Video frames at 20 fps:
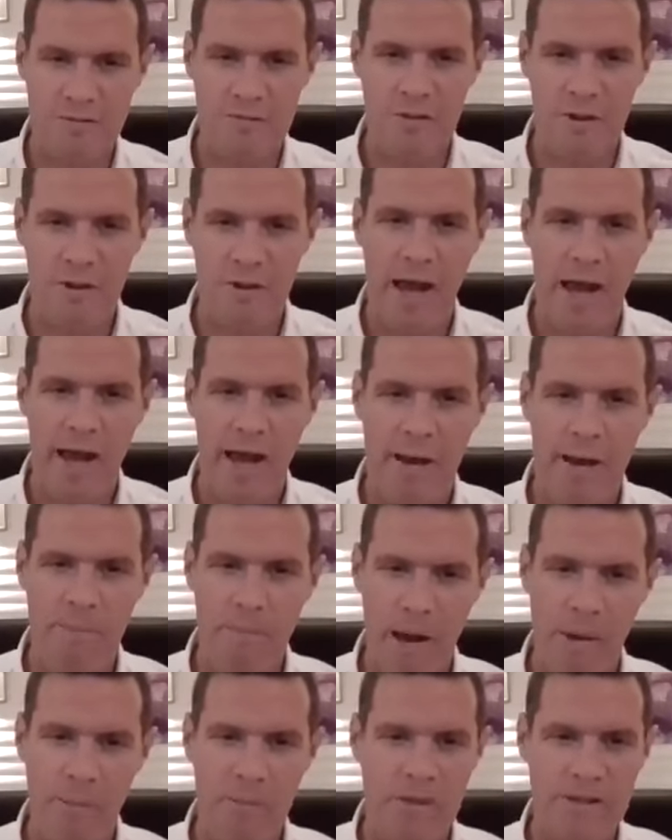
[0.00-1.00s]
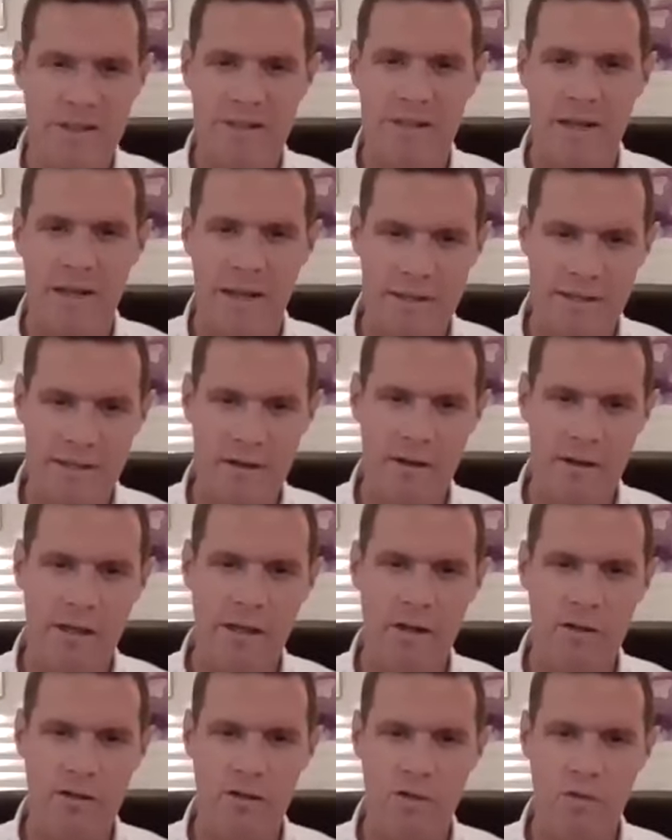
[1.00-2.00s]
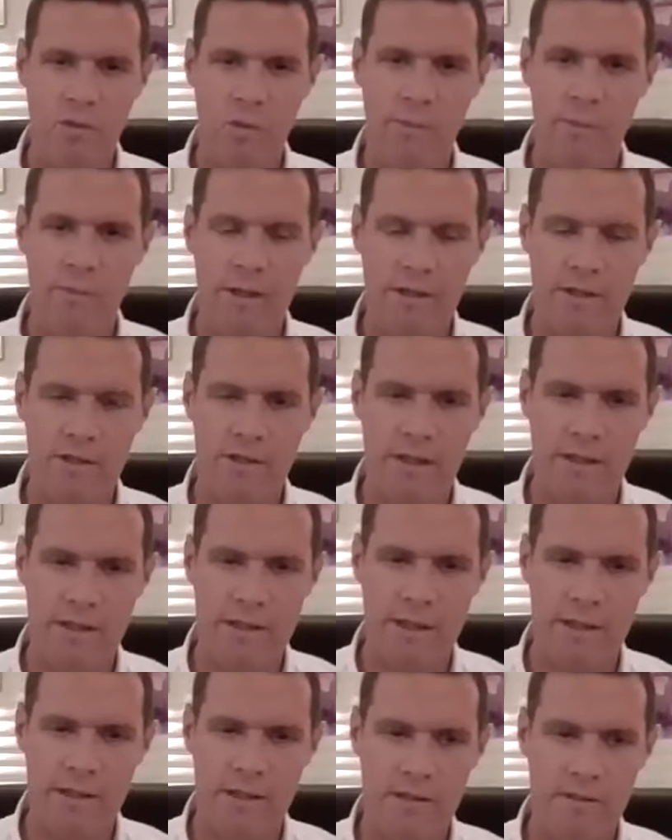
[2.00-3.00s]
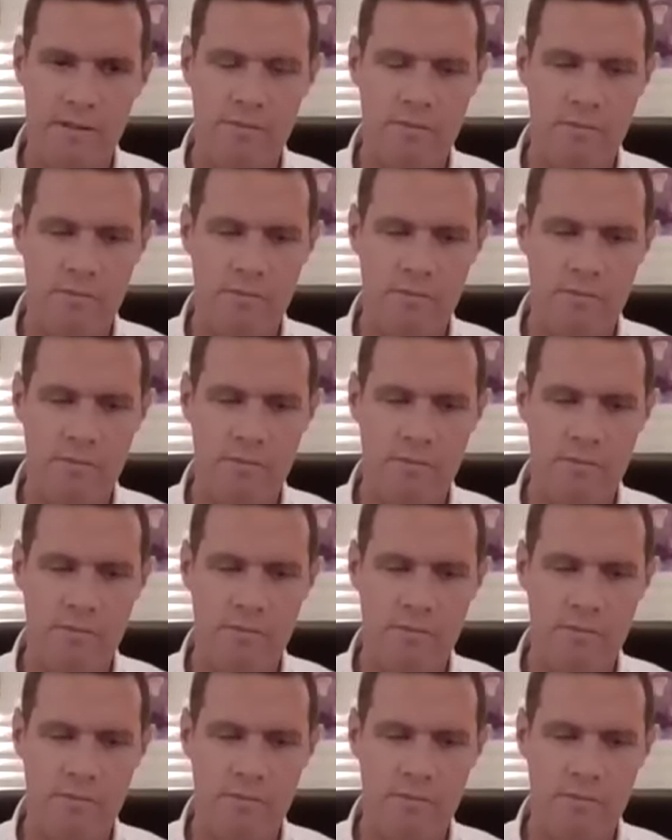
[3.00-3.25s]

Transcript: not just mammies, and it's certainly not just women.